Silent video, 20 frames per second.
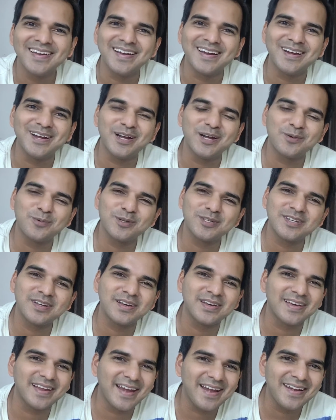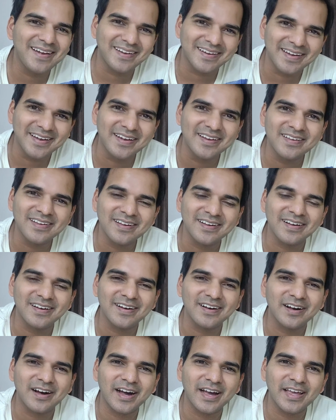It was a great read.
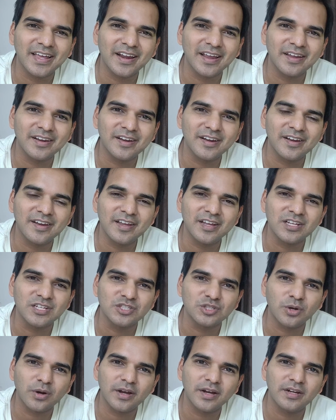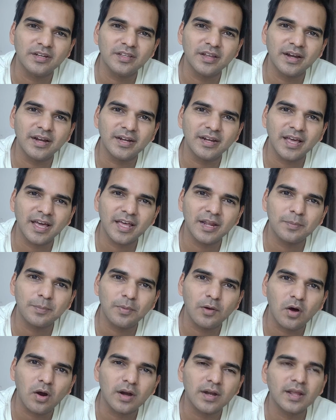I really enjoyed the entire
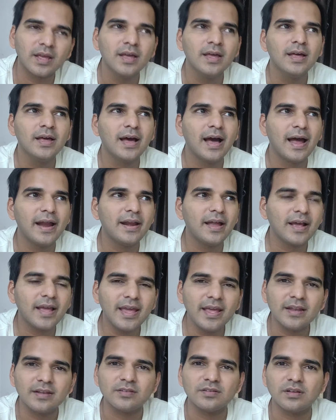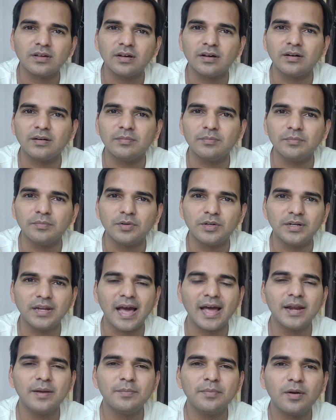plot, and again,
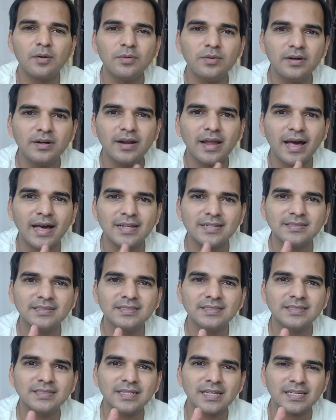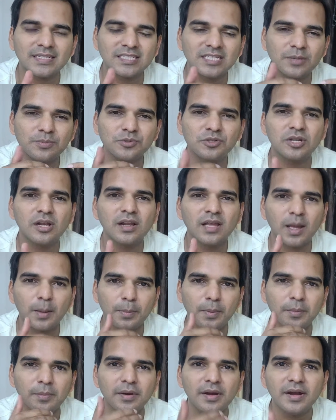Dan Brown has this exceptional
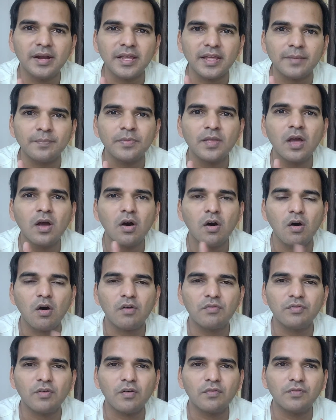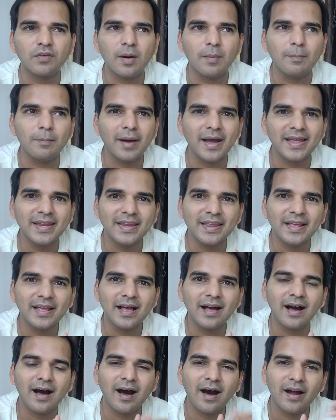capability of
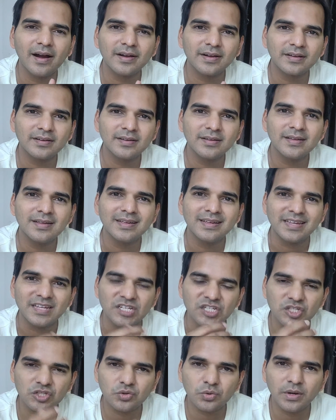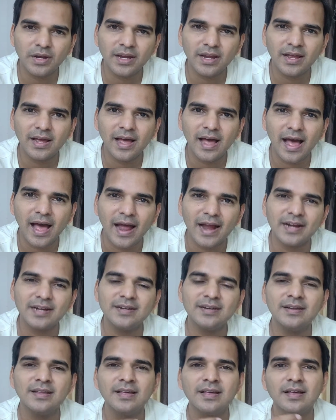combining art, history,
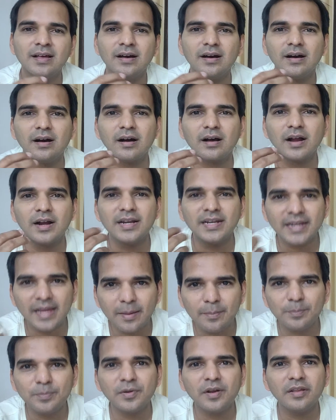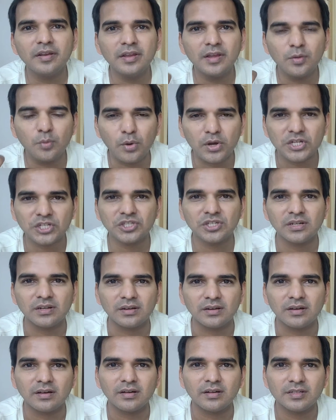and a contemporary
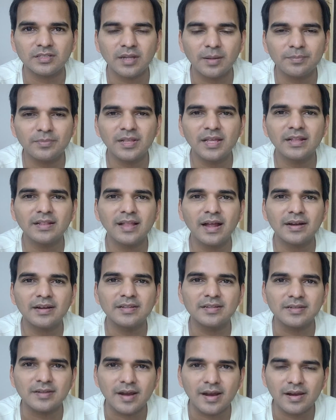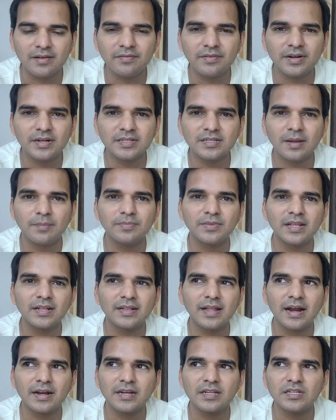question, something that is relevant,
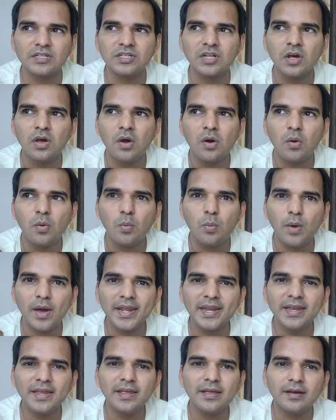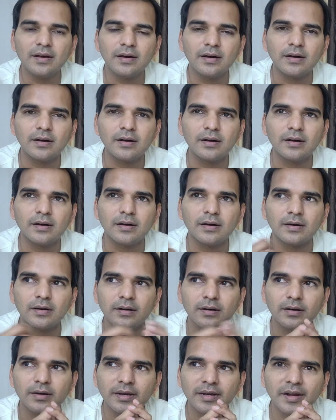something that is very
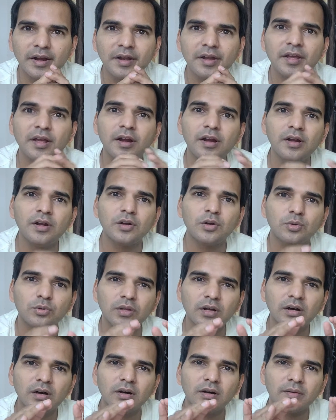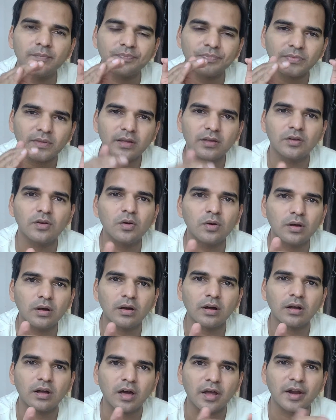critical to the
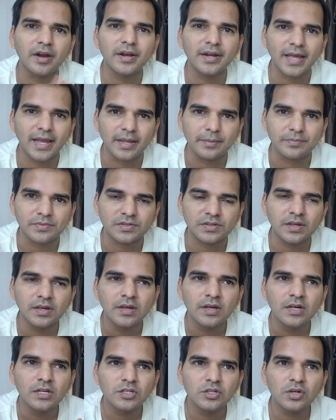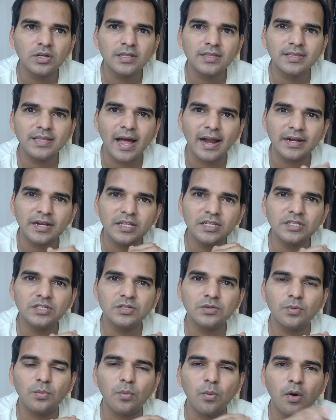current times. So that
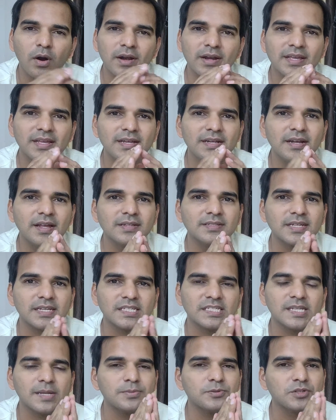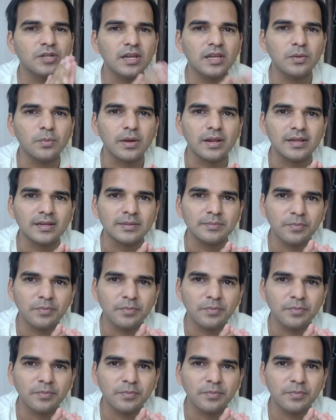is what he does exceptionally well.